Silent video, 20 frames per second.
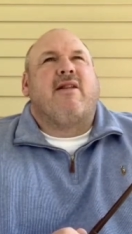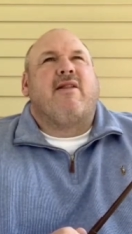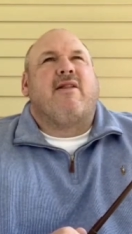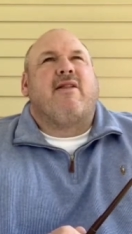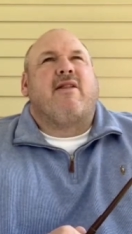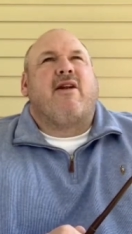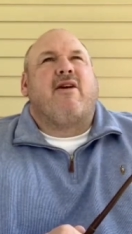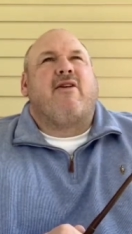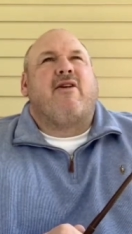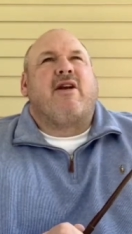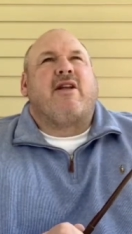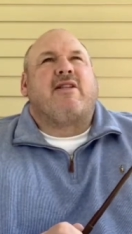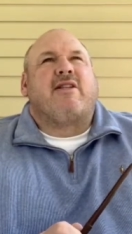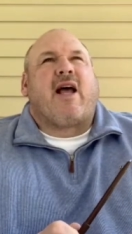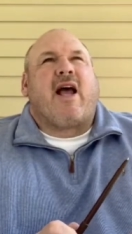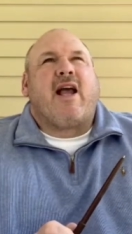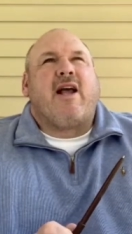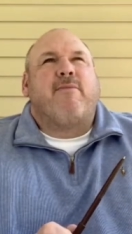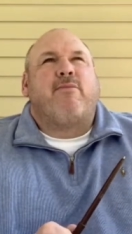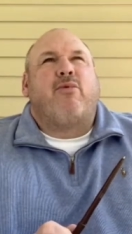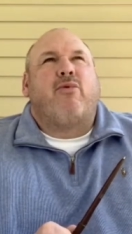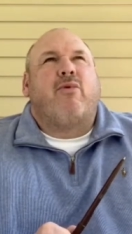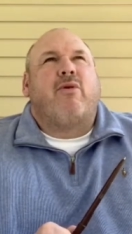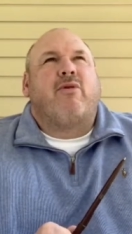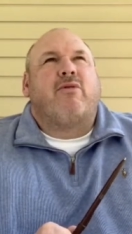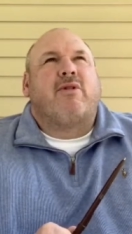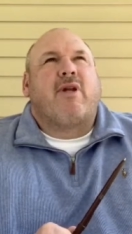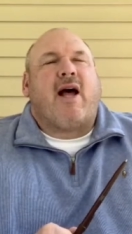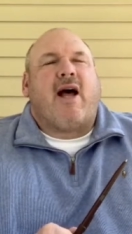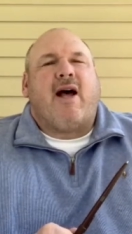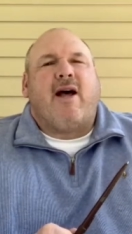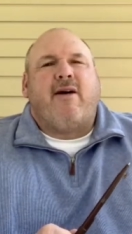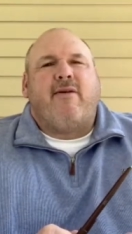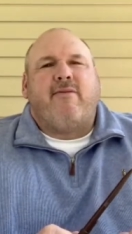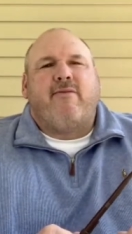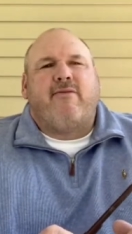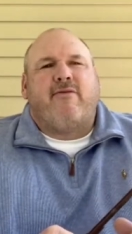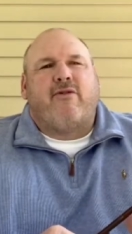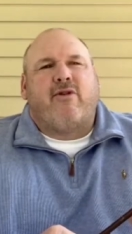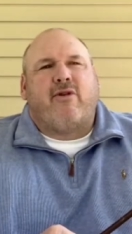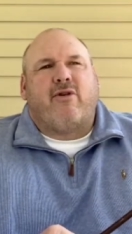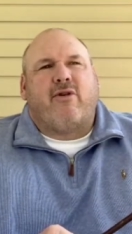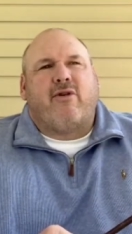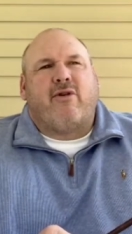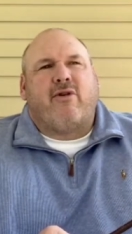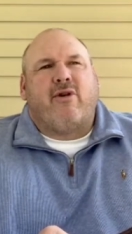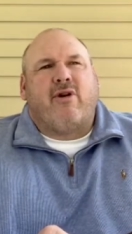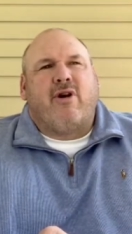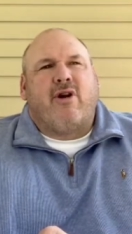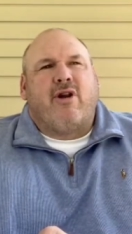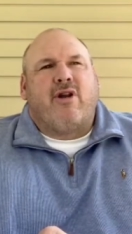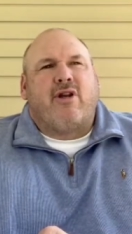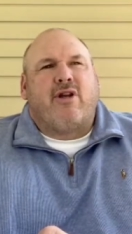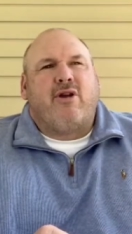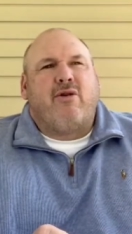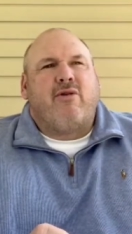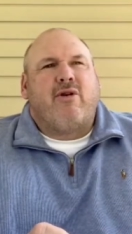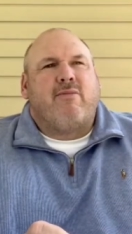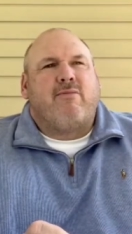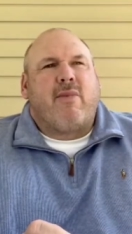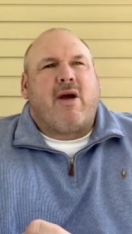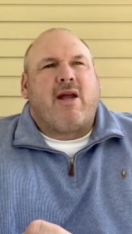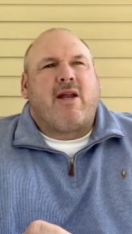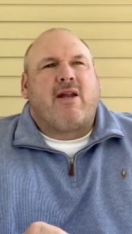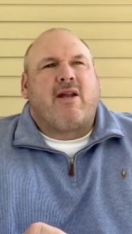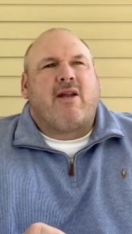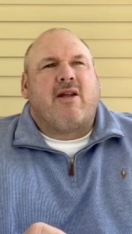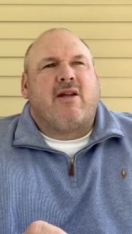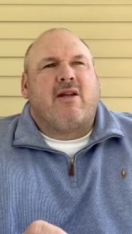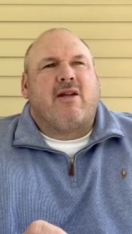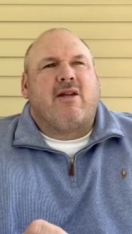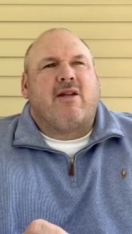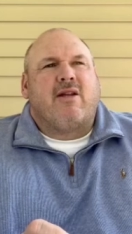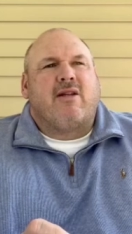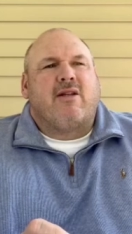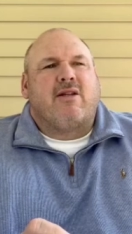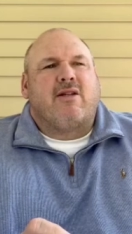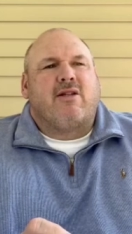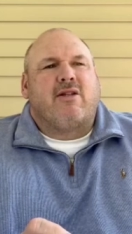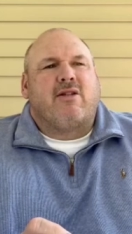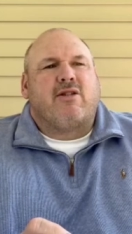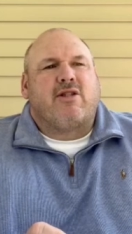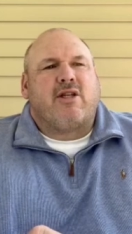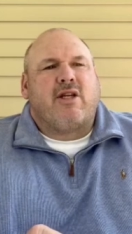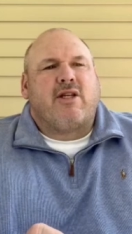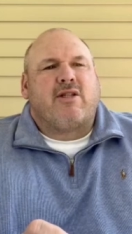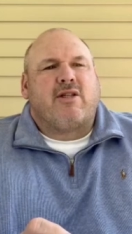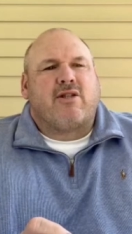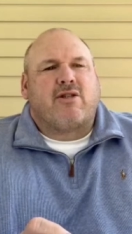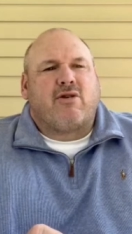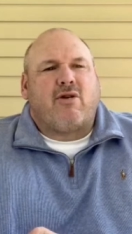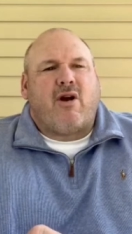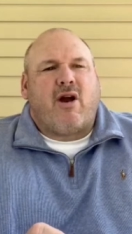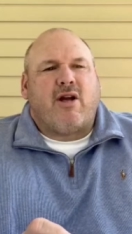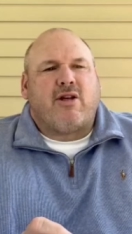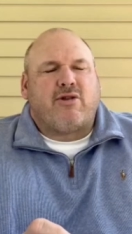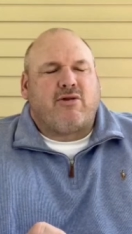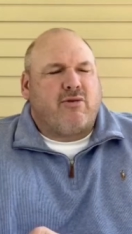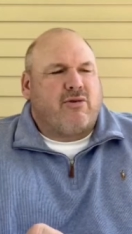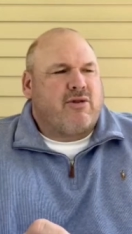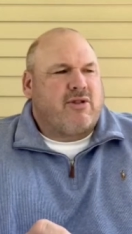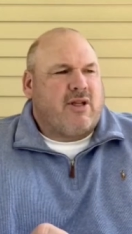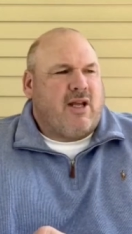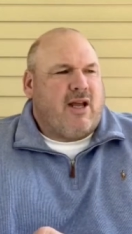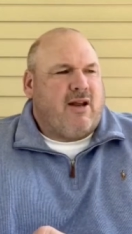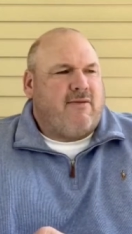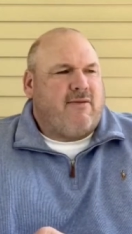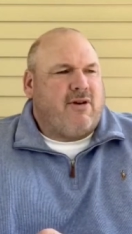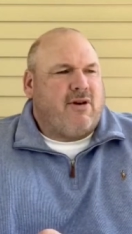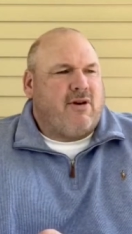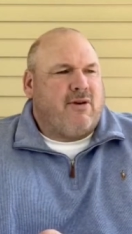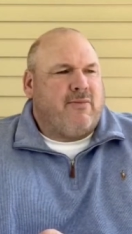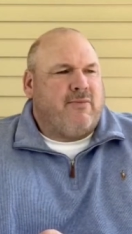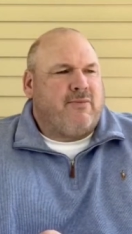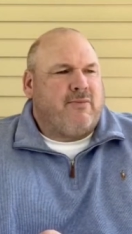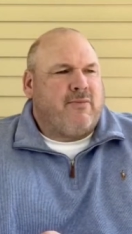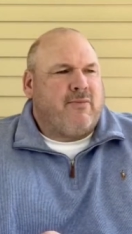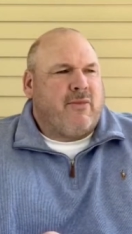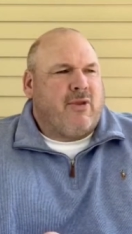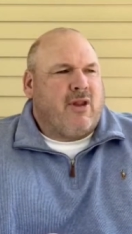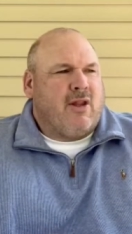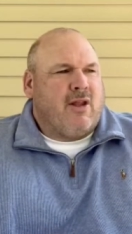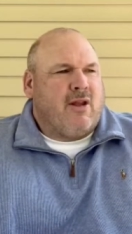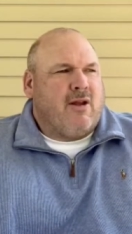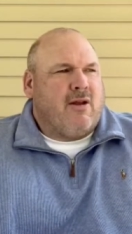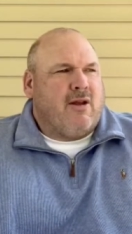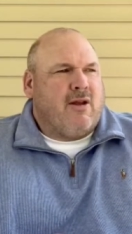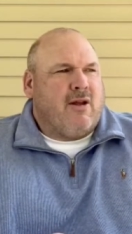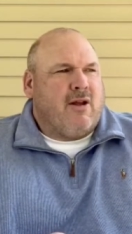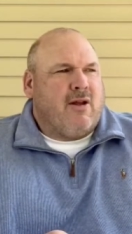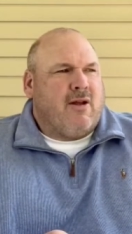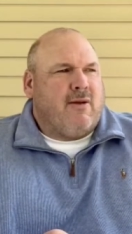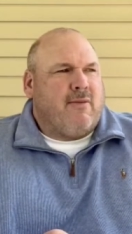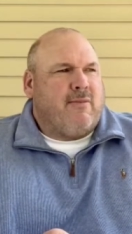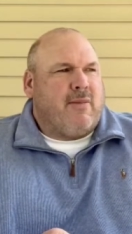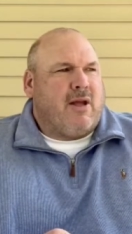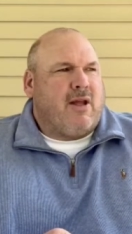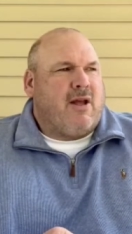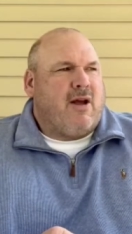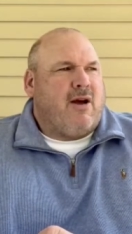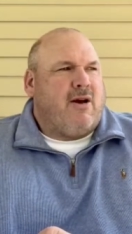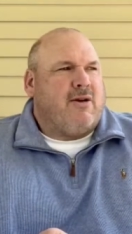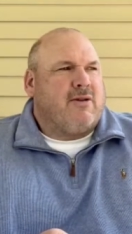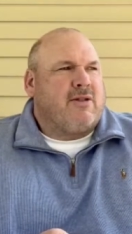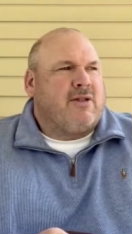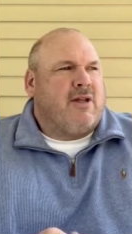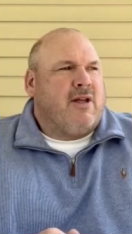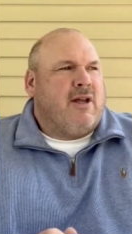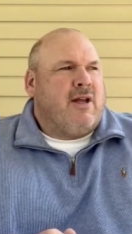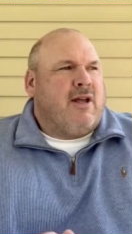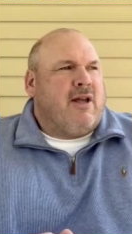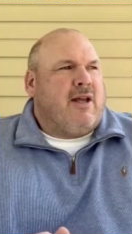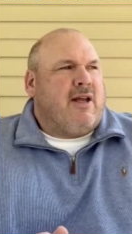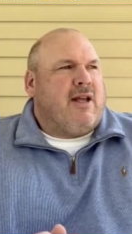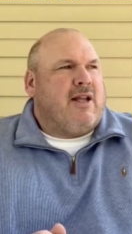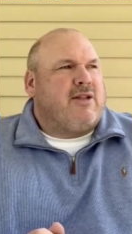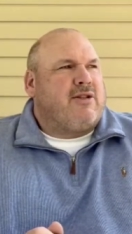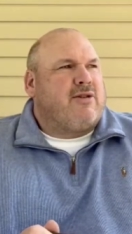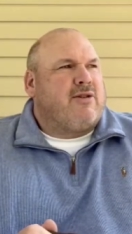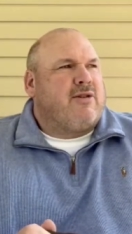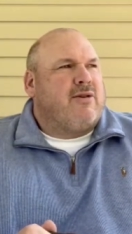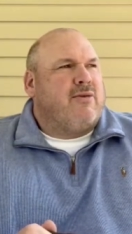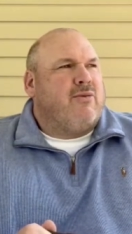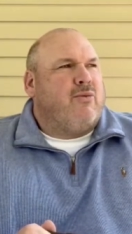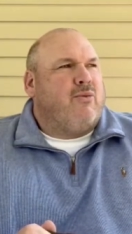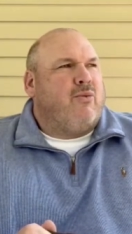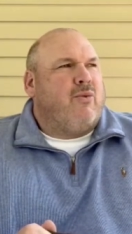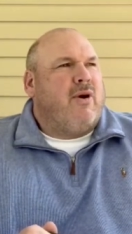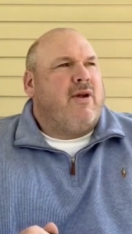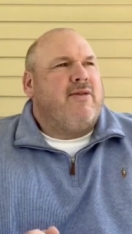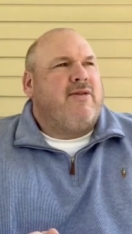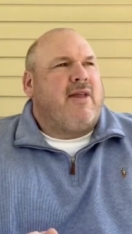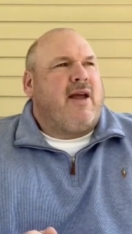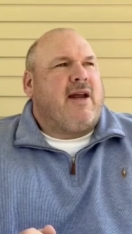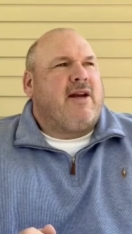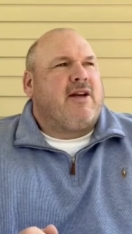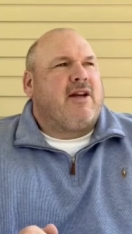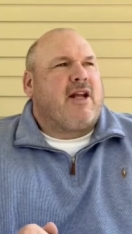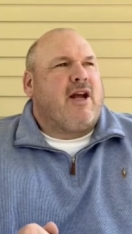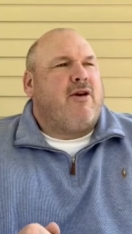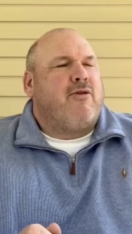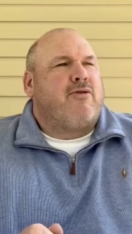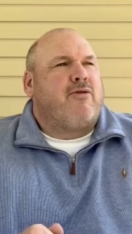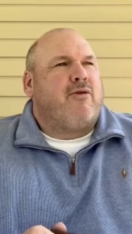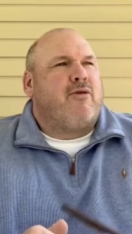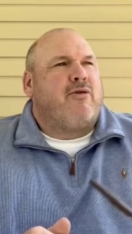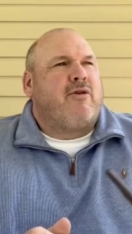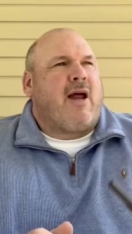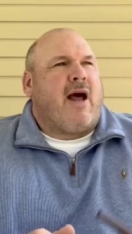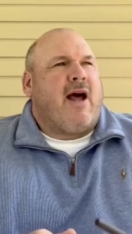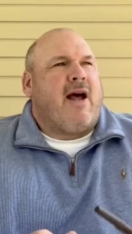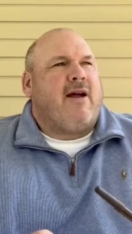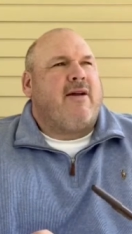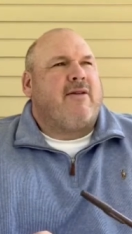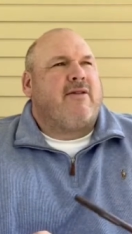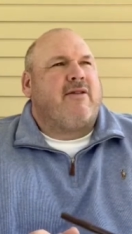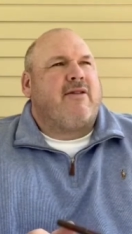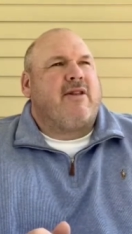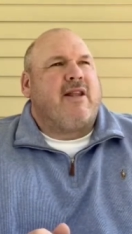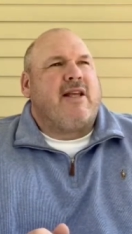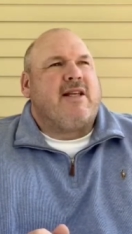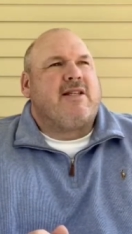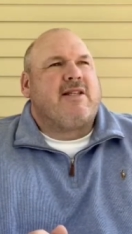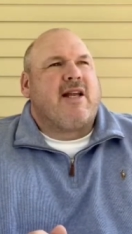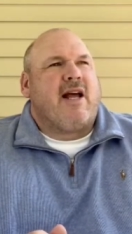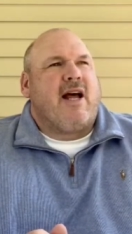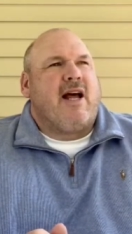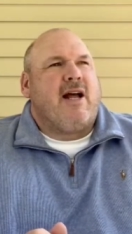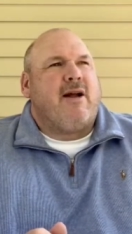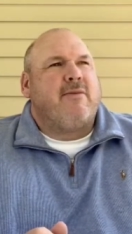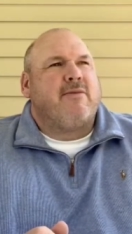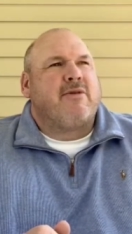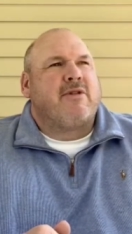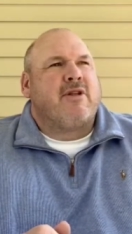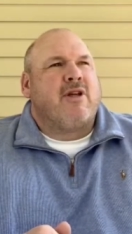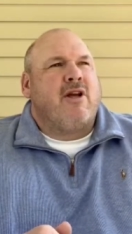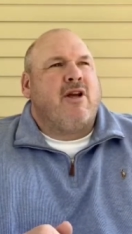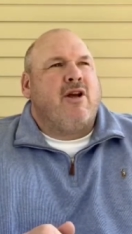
there is ample time for you to make Jesus Christ your Savior. Because it's one thing to go through time, these times